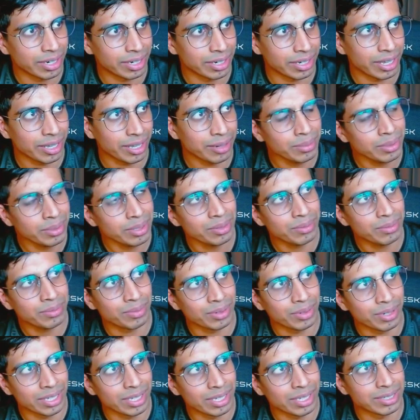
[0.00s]
and it can be
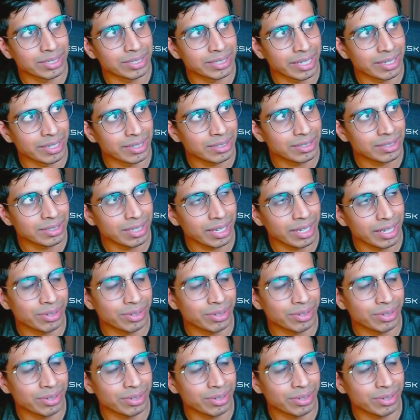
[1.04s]
really intense.